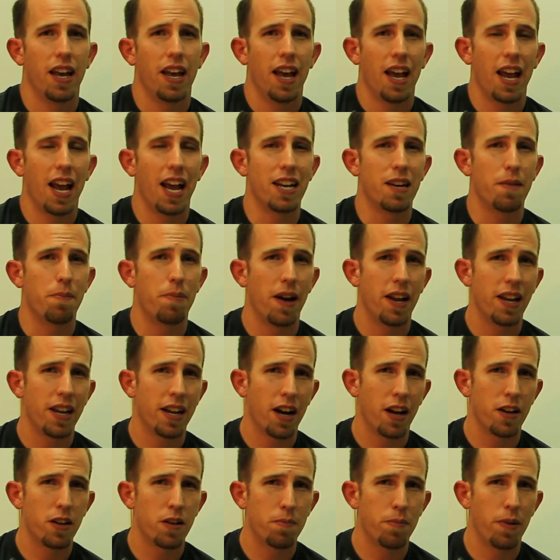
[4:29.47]
And depending
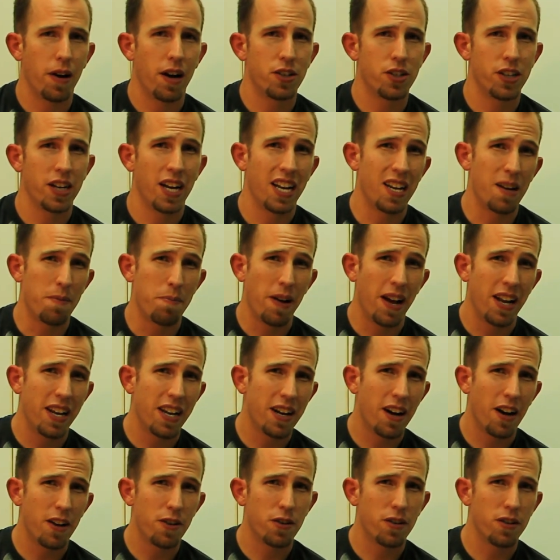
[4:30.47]
on your budget and depending
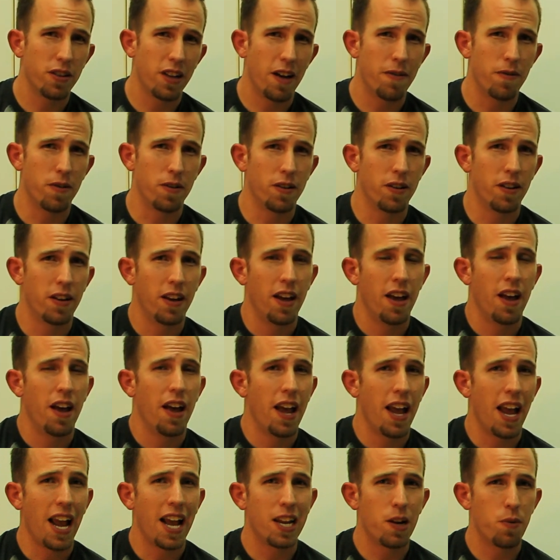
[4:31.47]
on your level,
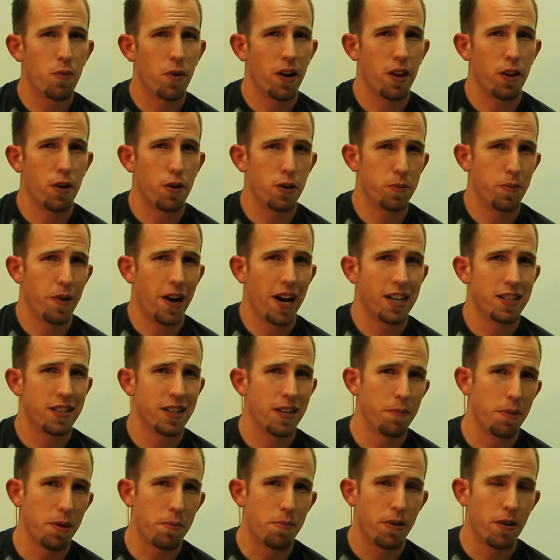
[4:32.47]
any one of those bikes could
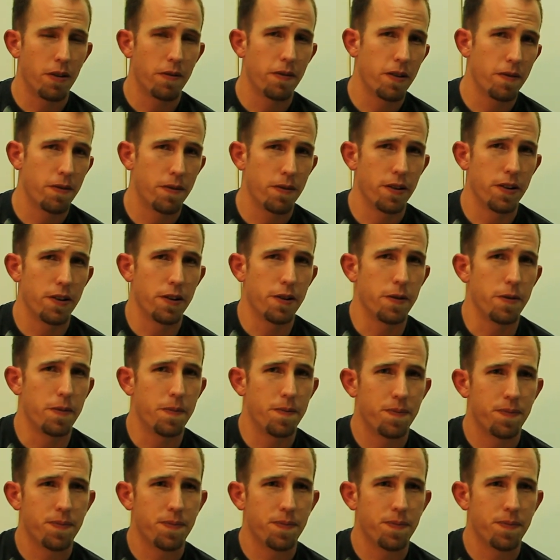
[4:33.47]
be perfect for you.